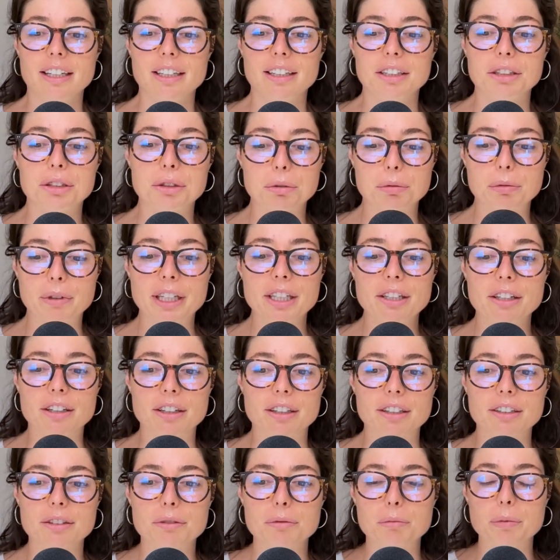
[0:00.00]

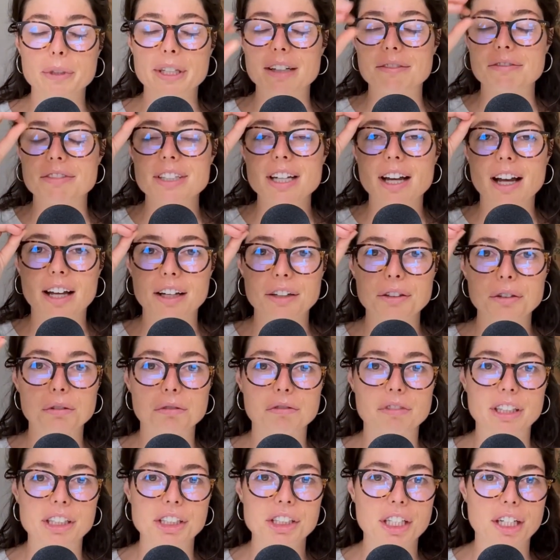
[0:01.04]
triggered, we have tunnel
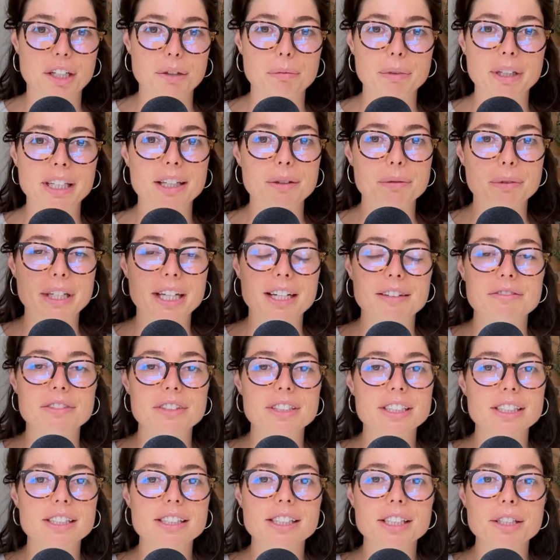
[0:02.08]
vision. We have
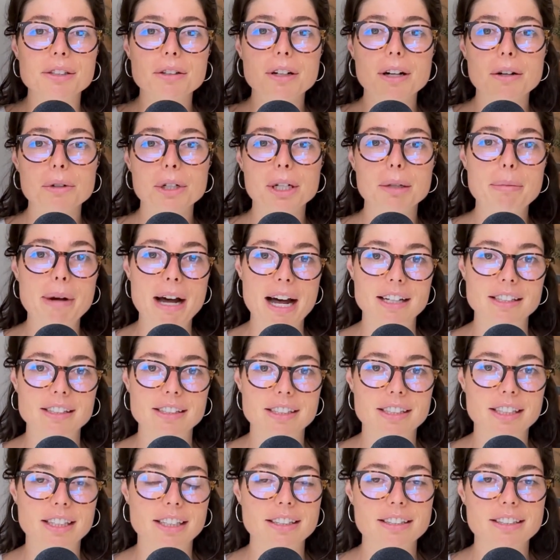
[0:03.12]
zero
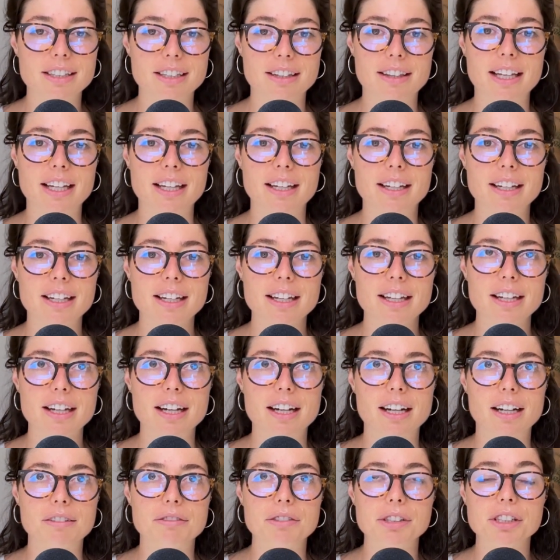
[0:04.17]
capacity to think
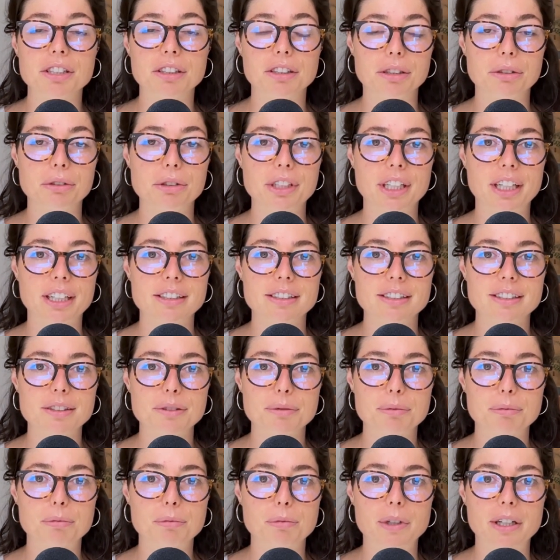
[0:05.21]
of solutions.
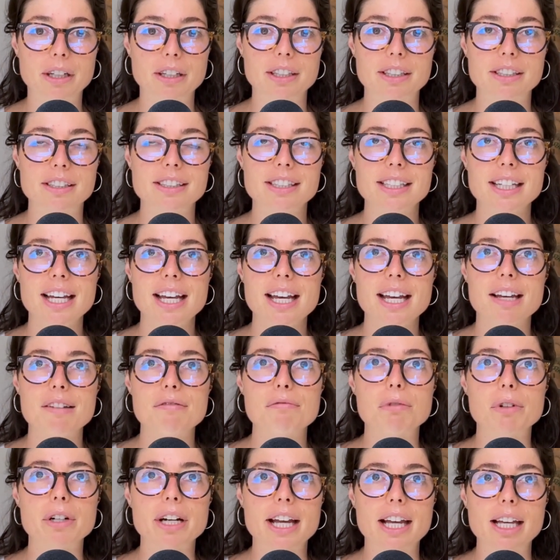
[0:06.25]
Whereas
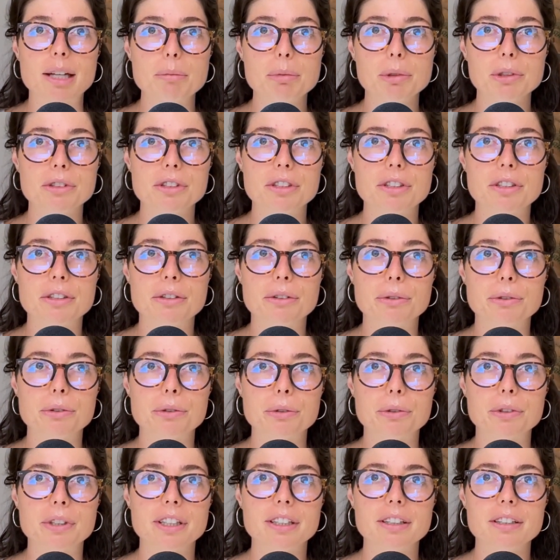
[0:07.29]
if we're able
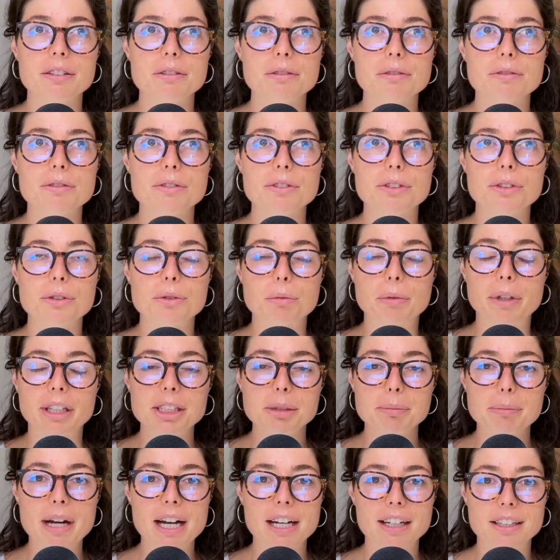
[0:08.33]
to
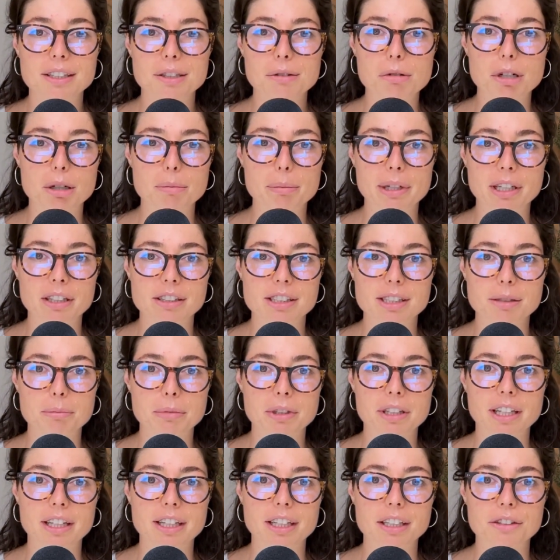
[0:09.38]
switch back into our
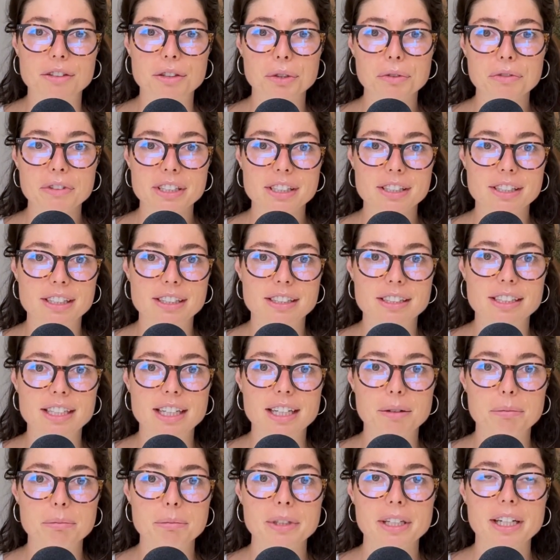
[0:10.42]
parasympathetic nervous
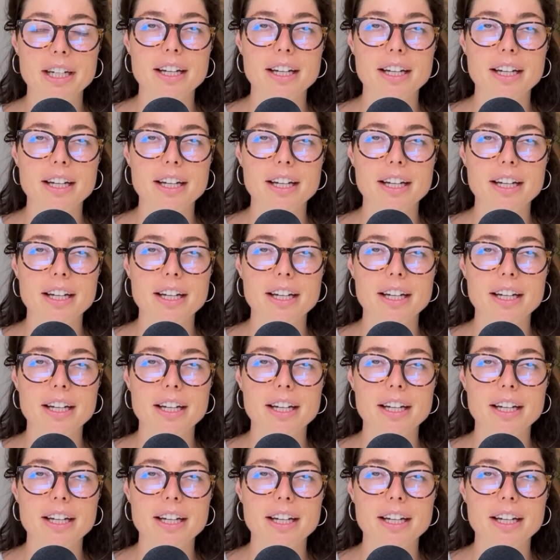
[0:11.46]
system,